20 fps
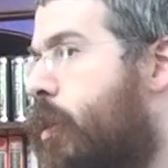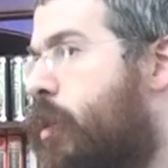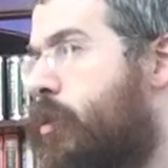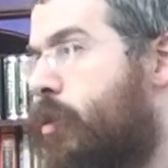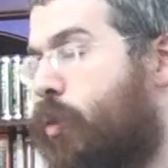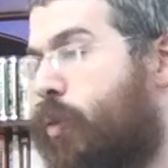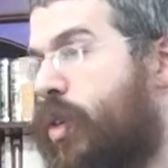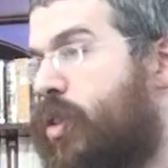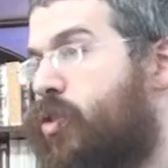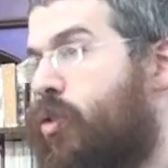
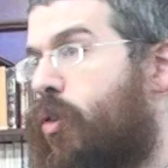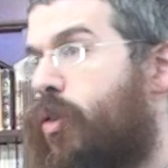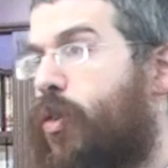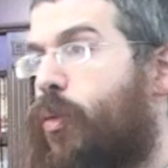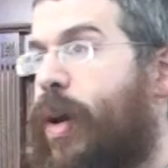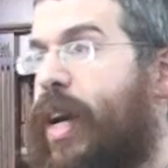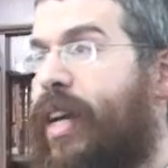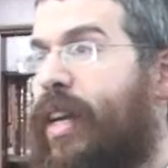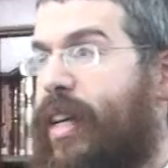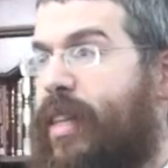So we saw the
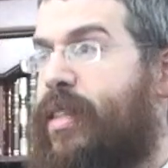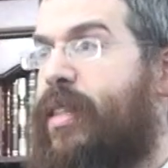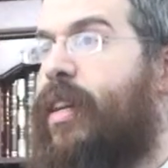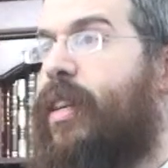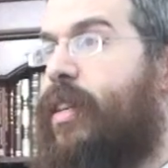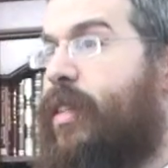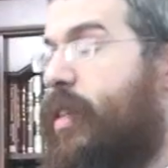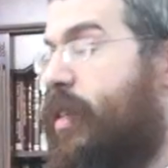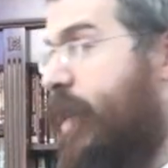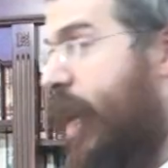way in
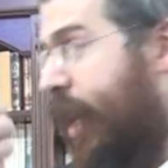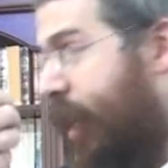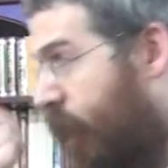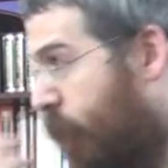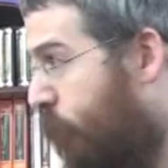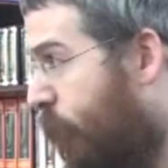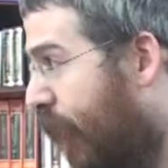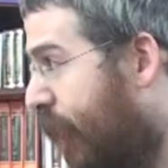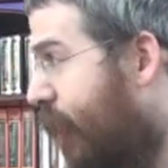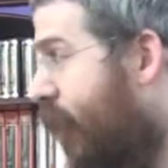Atzilus is
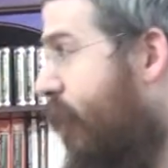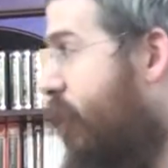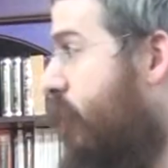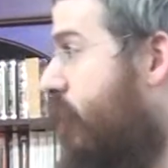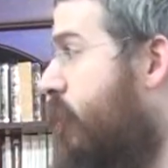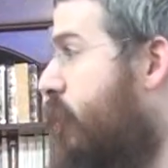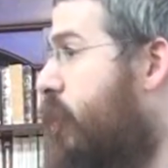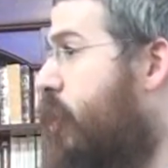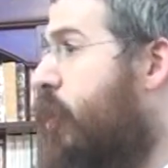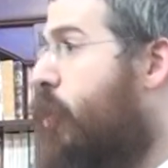Eini Pella,
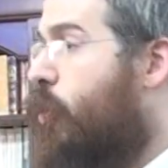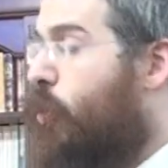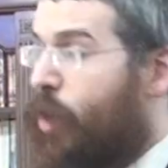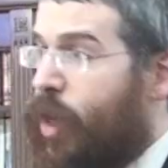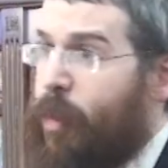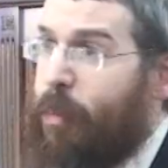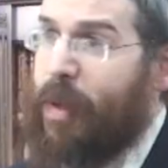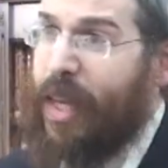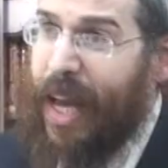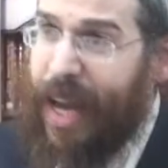when
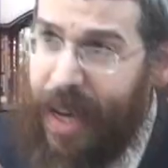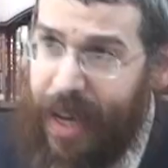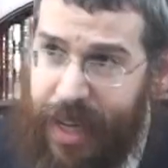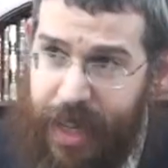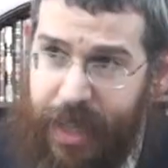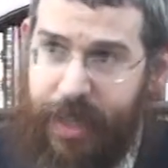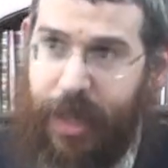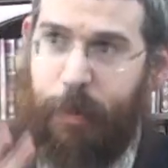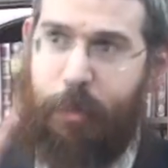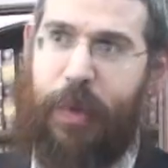in Biyah
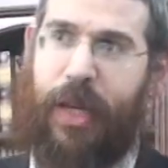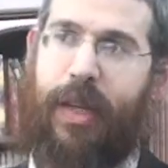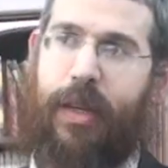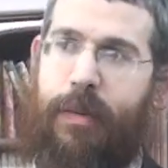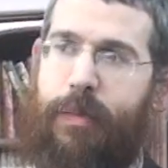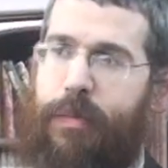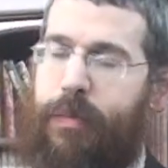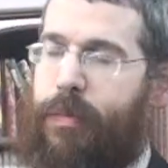is a Pella.